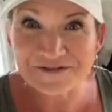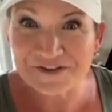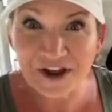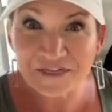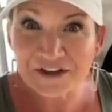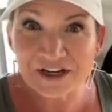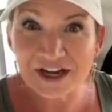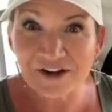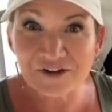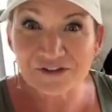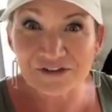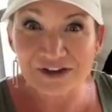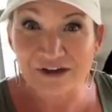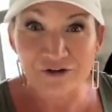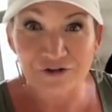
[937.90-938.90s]
nothing else,
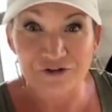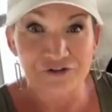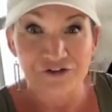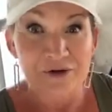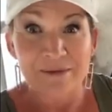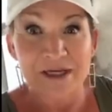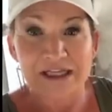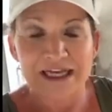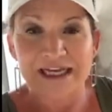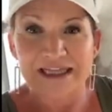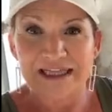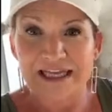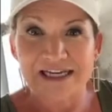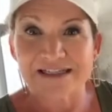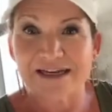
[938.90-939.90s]
it'll stimulate
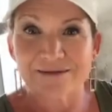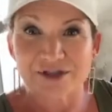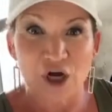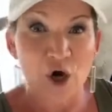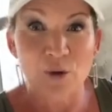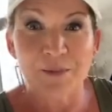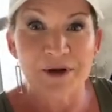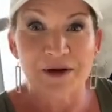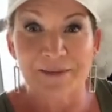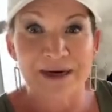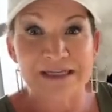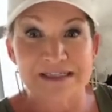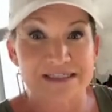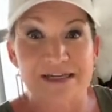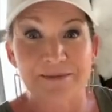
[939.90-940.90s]
things. I was hoping it might
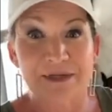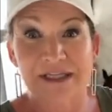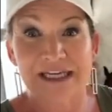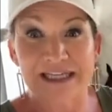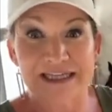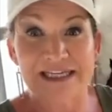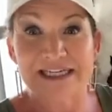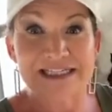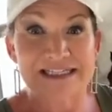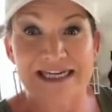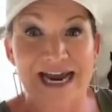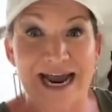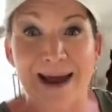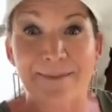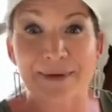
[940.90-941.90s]
stimulate things to
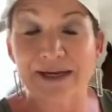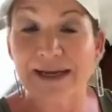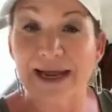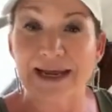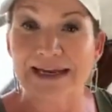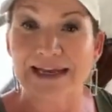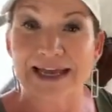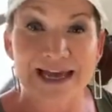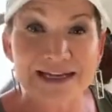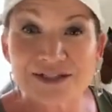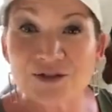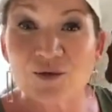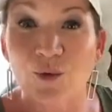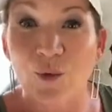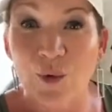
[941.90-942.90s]
happen. And guess
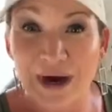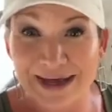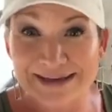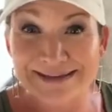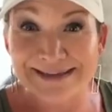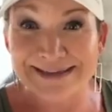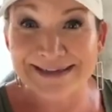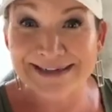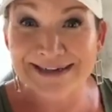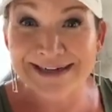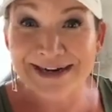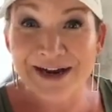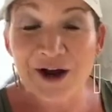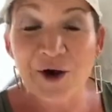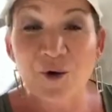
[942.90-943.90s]
what?
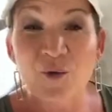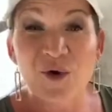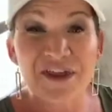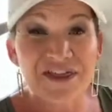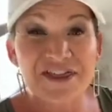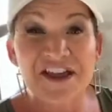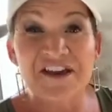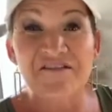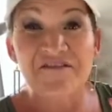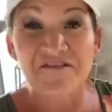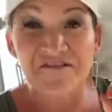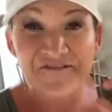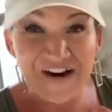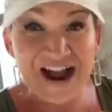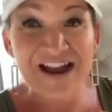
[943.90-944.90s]
Within
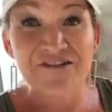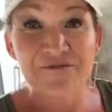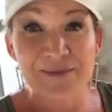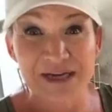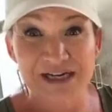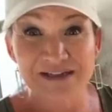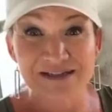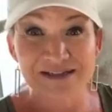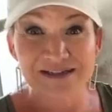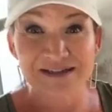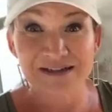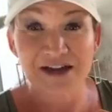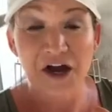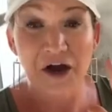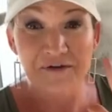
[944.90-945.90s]
5 minutes
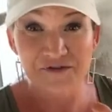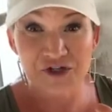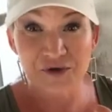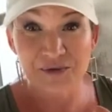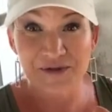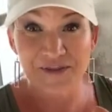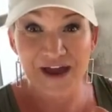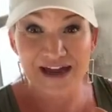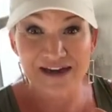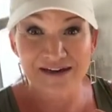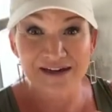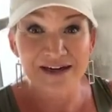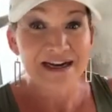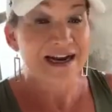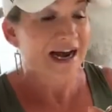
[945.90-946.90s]
of doing that,
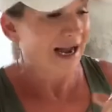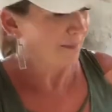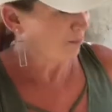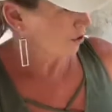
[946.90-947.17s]
I put